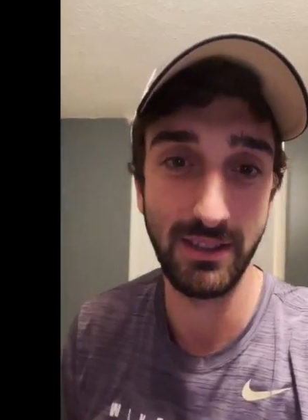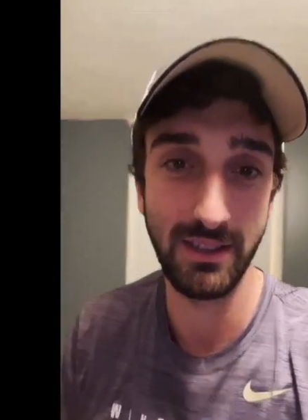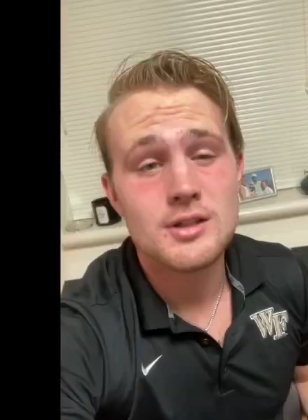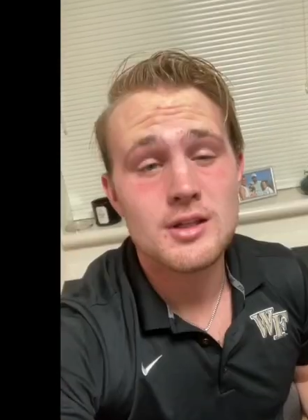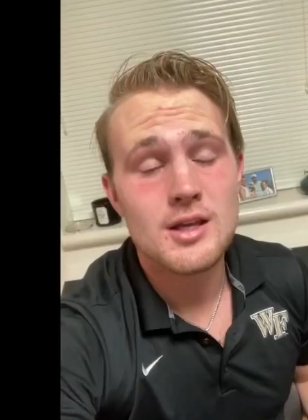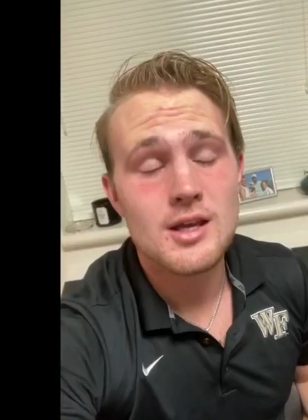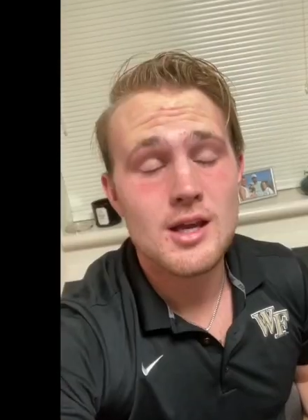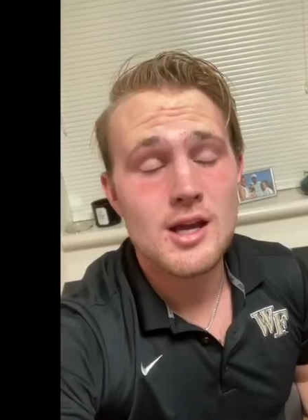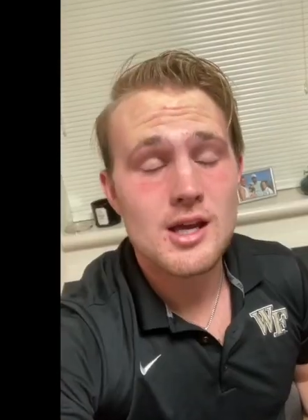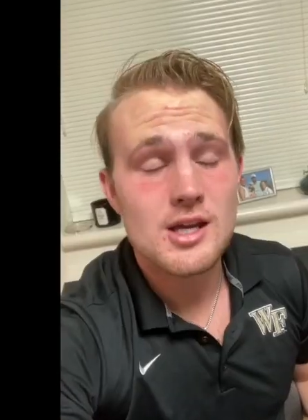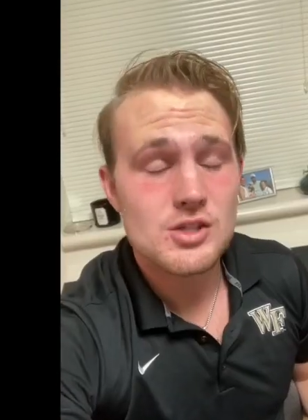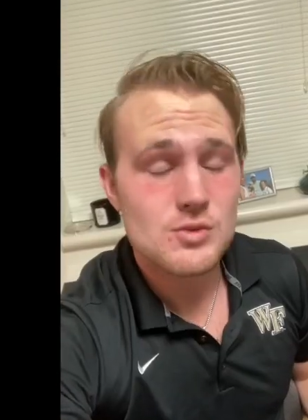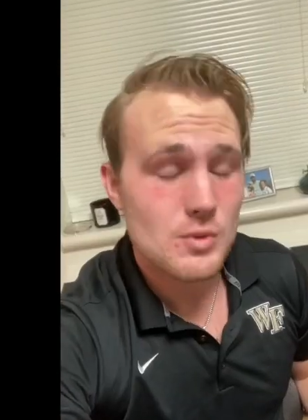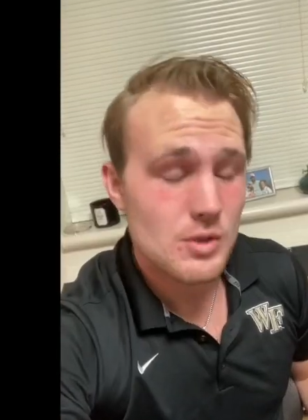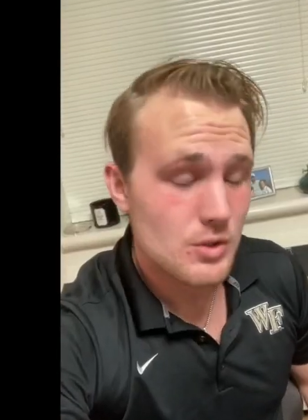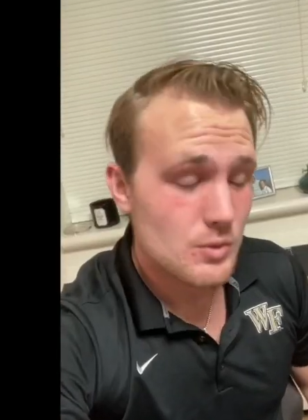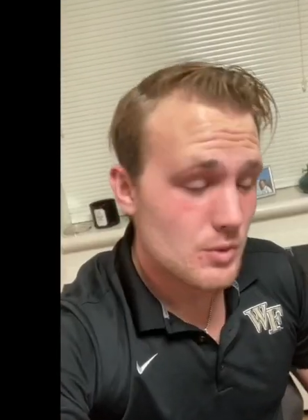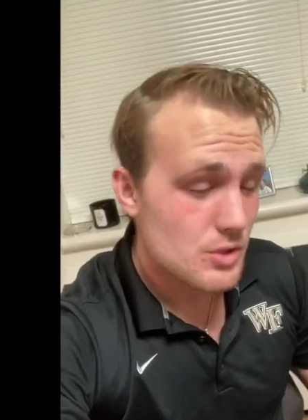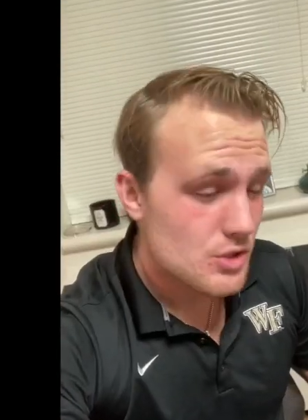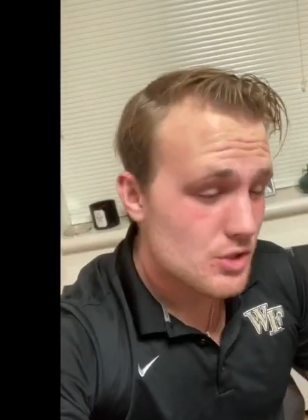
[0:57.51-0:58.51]
I just
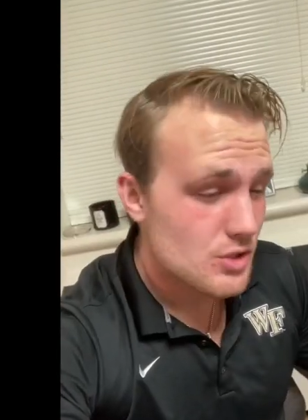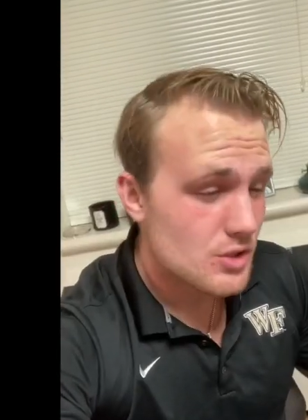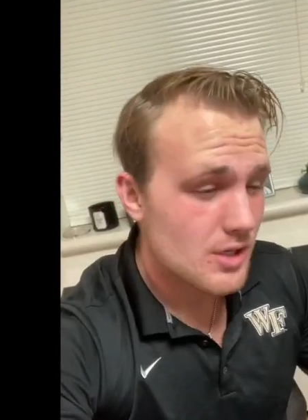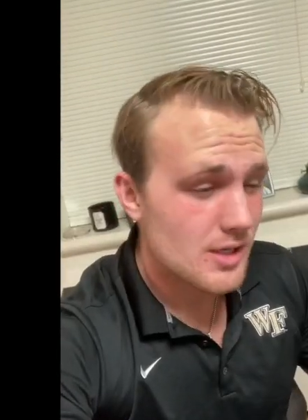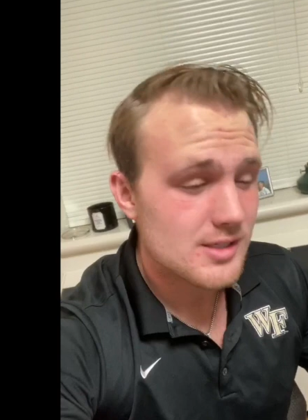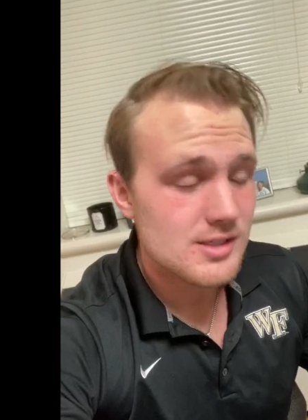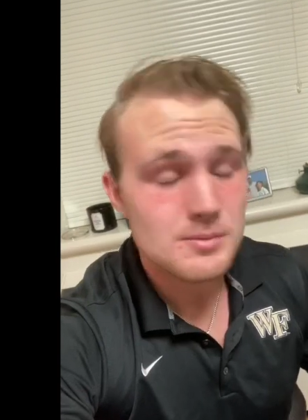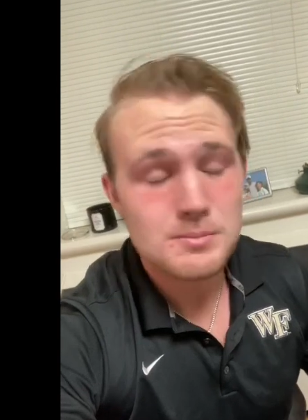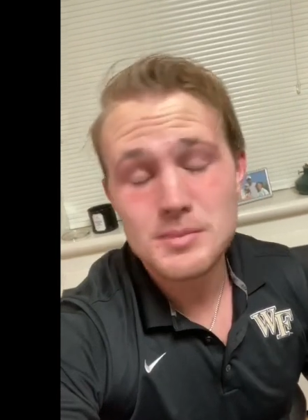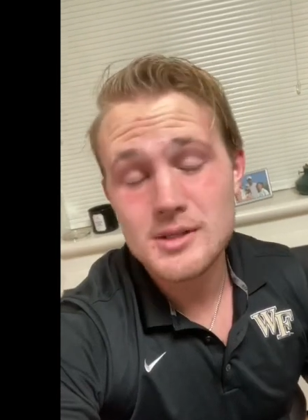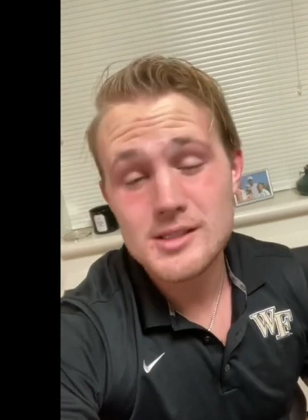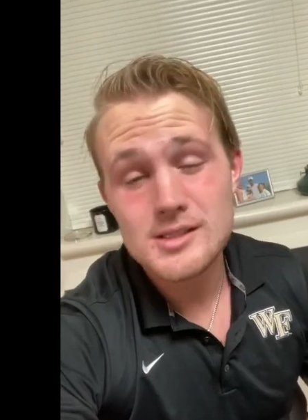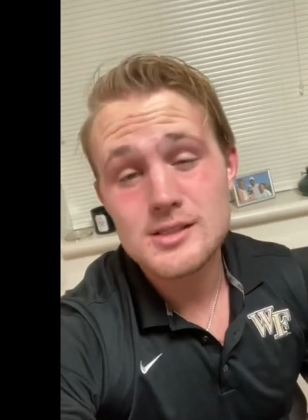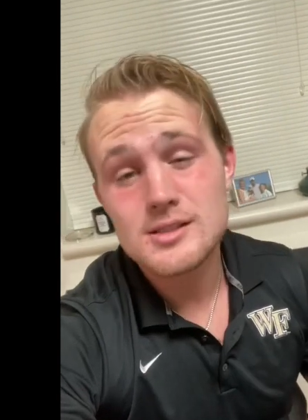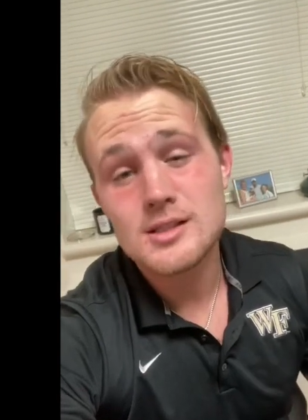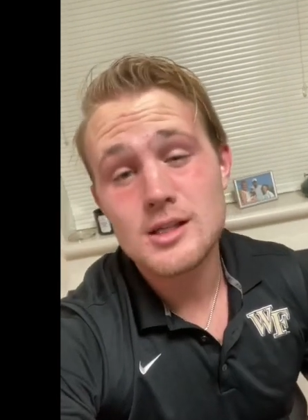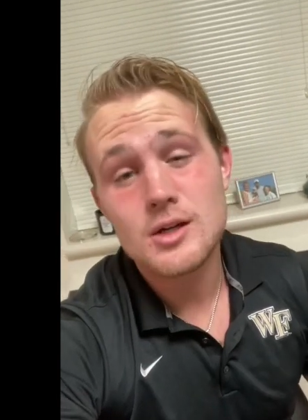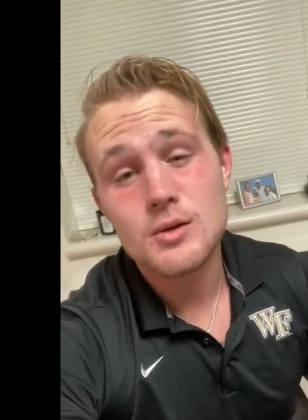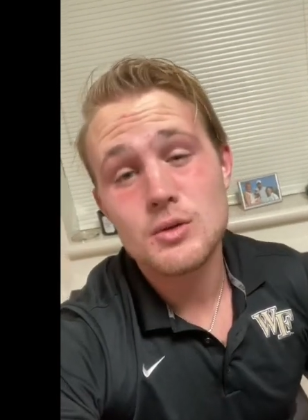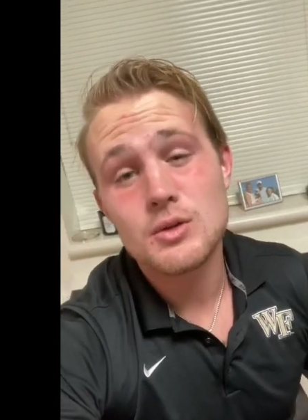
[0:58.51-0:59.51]
wanted to wish you guys the best
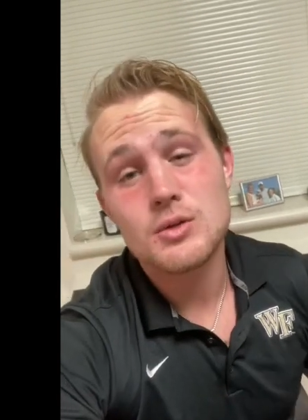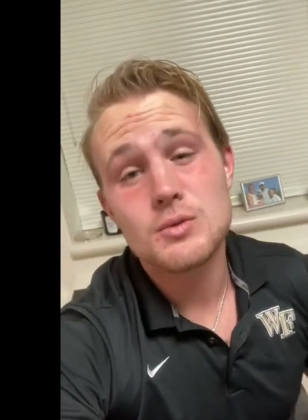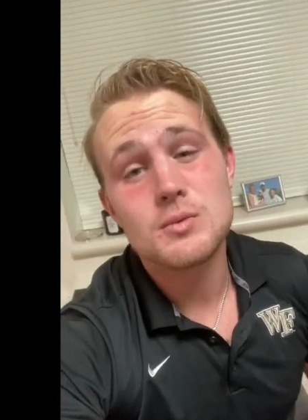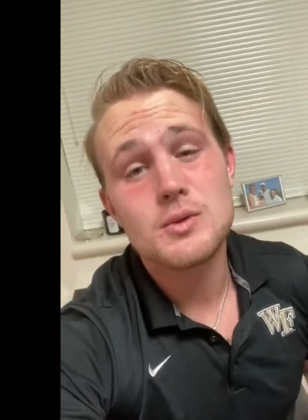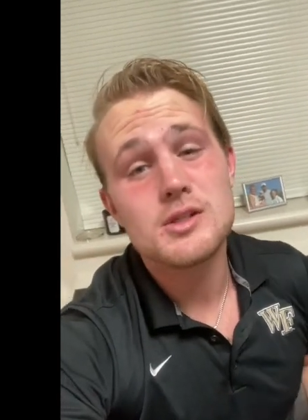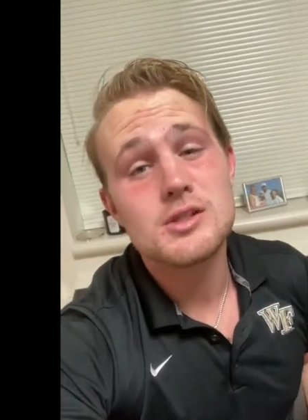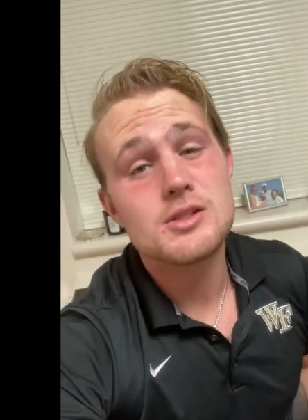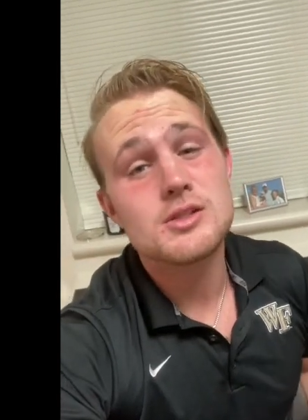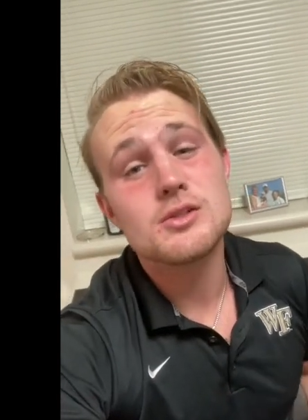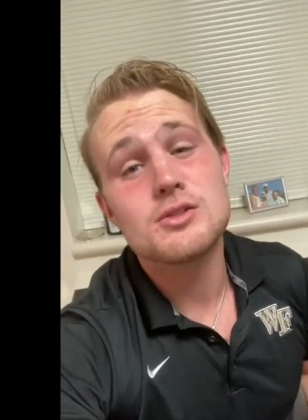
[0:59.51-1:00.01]
of luck with the rest of